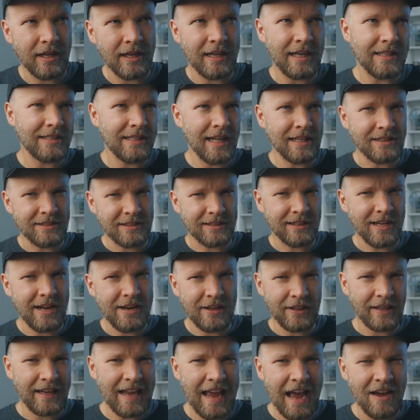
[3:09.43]
I guess that's kind
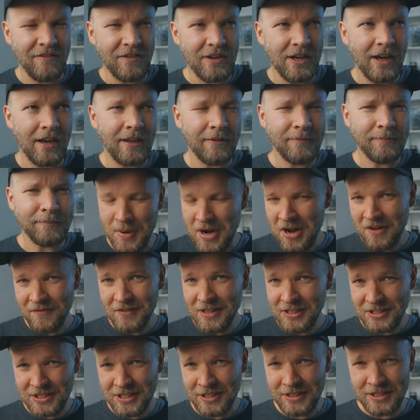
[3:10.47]
of the caveat. But
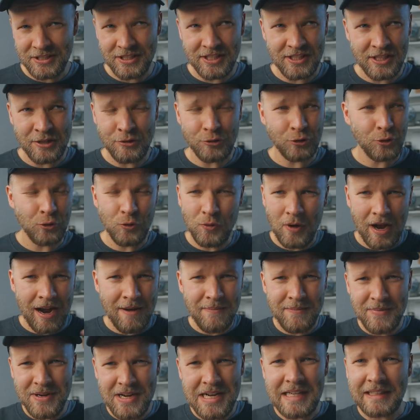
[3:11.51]
obviously this isn't true.
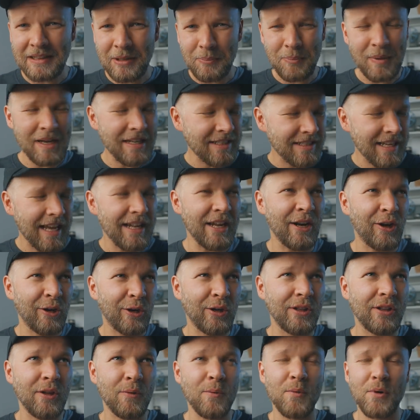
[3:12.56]
I'm not the best editor
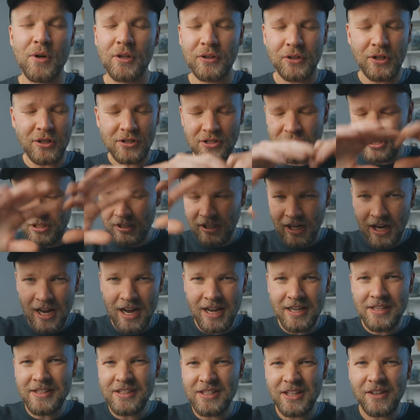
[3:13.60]
in the world. There's
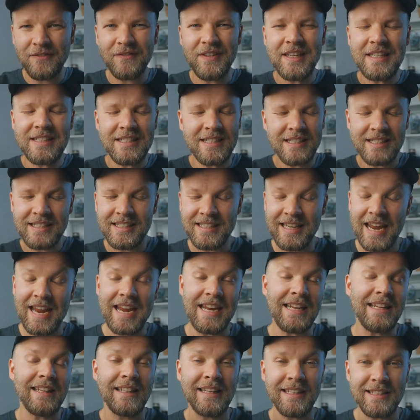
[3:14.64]
tons of
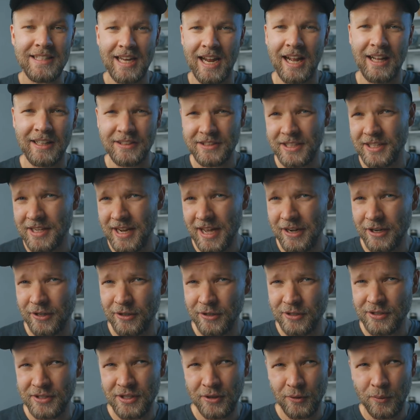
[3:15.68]
insanely talented
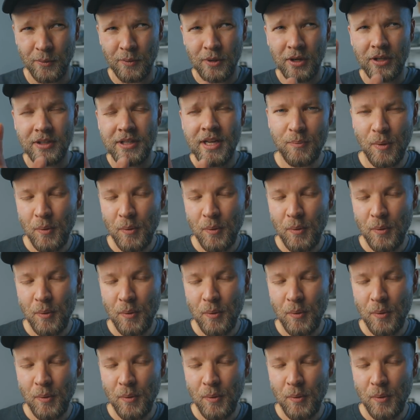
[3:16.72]
editors in the world.